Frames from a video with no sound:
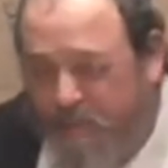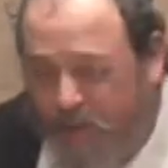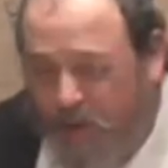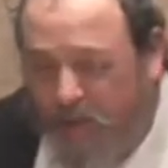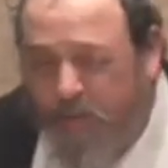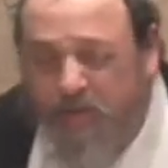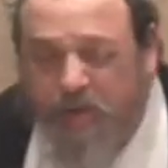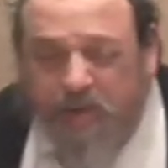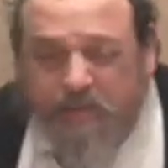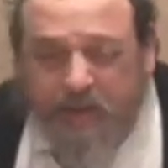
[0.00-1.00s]
part, which
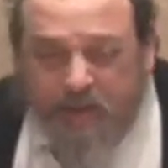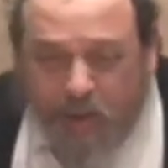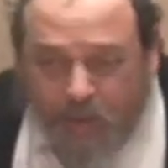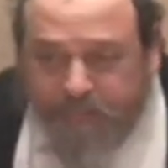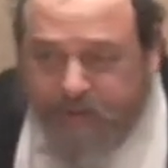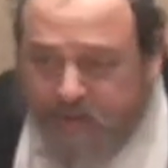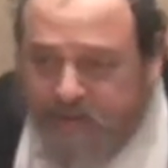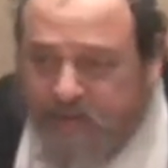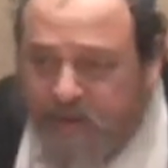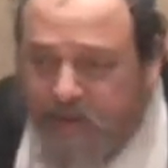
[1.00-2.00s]
talks about a
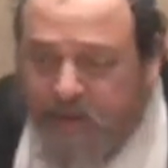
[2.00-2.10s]
kofitz.